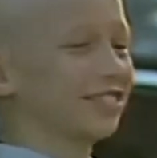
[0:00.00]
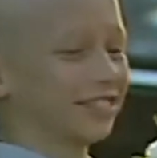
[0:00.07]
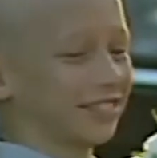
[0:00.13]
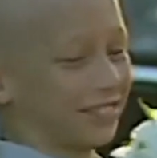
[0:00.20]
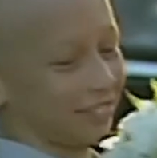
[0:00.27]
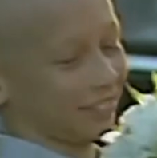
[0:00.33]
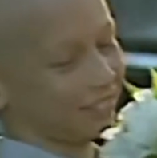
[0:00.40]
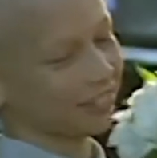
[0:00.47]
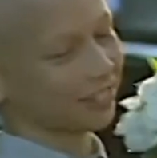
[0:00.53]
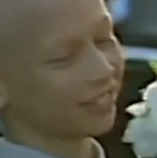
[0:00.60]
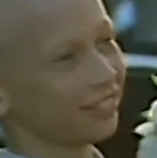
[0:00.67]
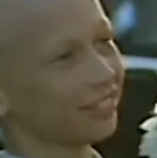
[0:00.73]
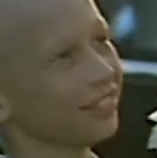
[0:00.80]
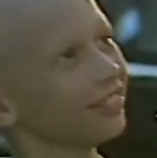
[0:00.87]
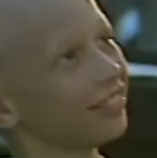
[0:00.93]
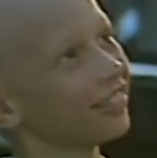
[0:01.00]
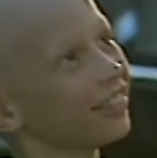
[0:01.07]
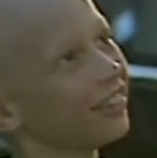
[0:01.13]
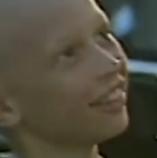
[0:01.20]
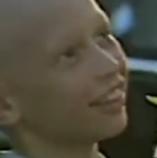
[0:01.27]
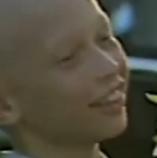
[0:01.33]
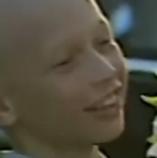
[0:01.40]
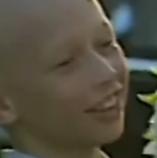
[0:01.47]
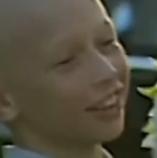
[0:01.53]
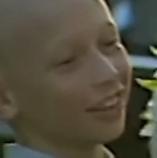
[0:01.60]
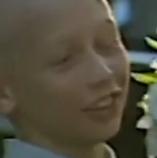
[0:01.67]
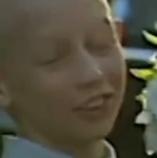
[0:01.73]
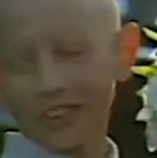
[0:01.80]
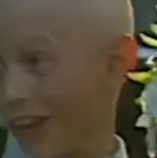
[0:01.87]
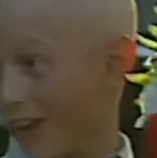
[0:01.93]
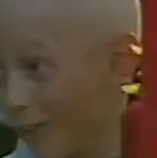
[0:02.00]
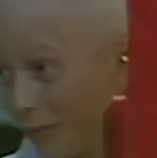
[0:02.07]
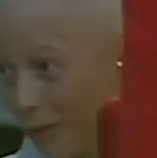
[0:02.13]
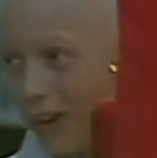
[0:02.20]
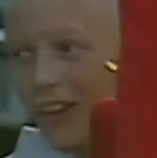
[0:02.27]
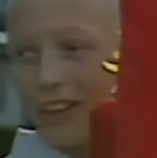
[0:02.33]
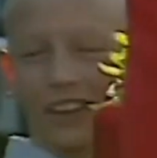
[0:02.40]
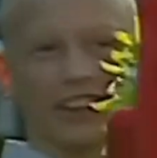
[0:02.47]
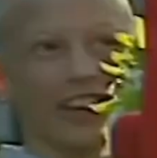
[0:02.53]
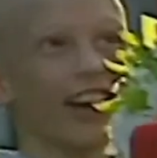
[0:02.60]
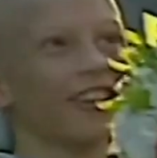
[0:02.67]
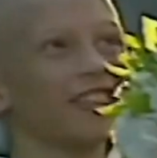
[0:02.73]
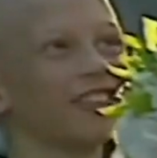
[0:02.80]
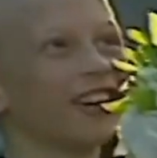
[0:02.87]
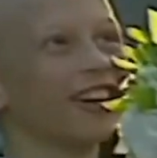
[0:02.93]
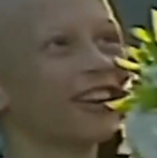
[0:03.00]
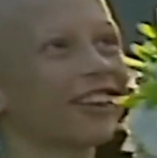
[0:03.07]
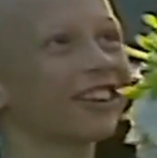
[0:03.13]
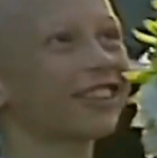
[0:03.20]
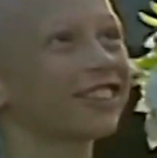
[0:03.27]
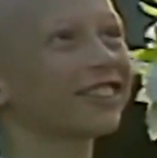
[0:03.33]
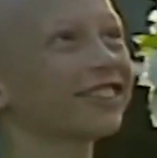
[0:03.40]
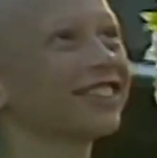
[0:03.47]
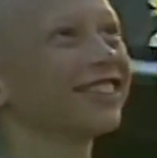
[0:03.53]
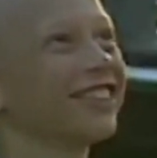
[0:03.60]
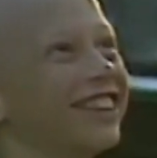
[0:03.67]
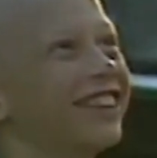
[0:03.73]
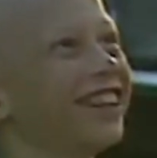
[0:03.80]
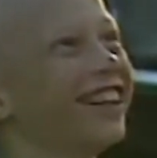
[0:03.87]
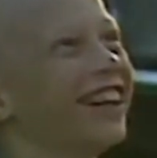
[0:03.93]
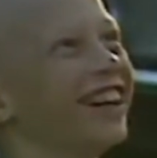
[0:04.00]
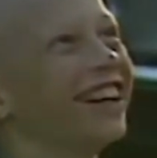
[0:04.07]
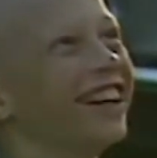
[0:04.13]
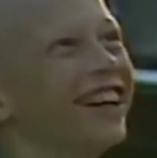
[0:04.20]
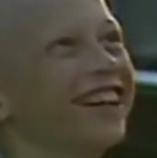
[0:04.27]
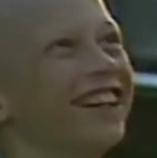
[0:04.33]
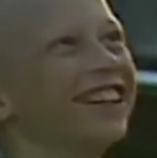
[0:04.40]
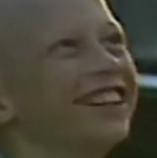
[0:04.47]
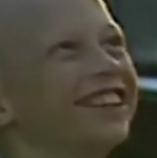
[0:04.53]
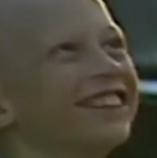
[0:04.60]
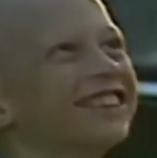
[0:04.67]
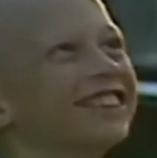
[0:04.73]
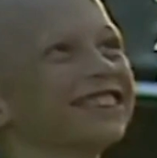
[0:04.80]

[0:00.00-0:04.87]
the sick and afflicted. But a year after her divorce and the loss of the